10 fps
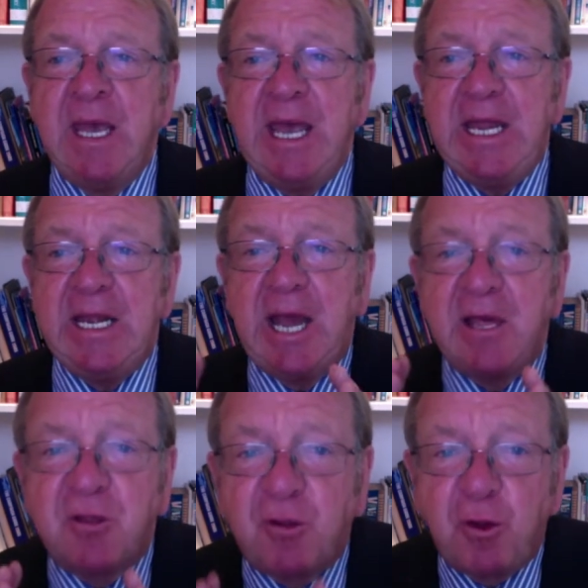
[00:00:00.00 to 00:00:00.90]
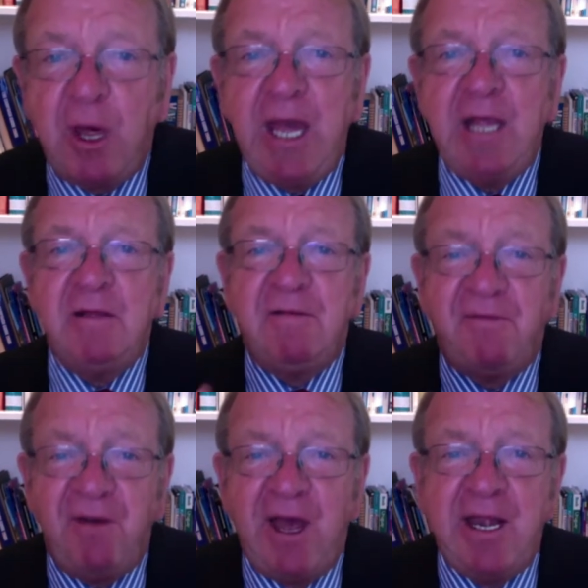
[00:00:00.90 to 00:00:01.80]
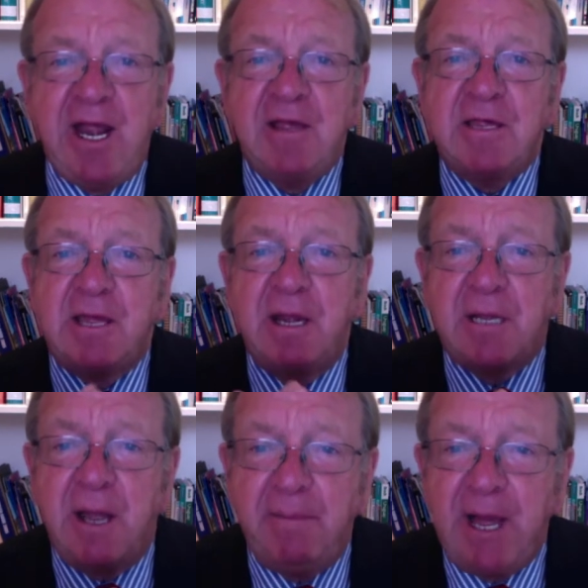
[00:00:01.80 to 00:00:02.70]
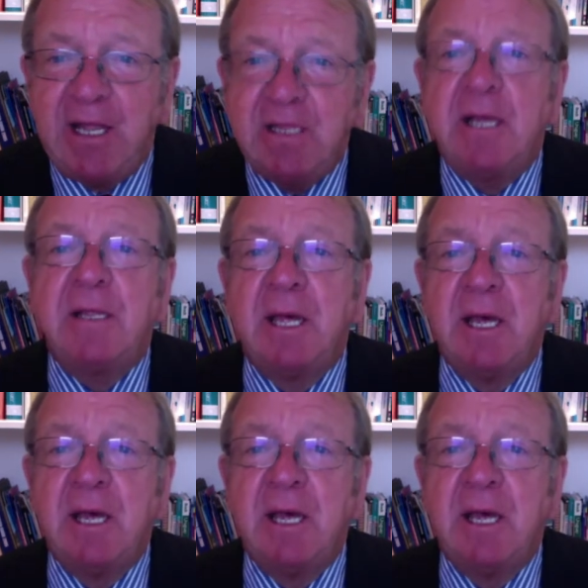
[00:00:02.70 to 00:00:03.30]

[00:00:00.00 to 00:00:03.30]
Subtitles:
It has trained, financed, and commanded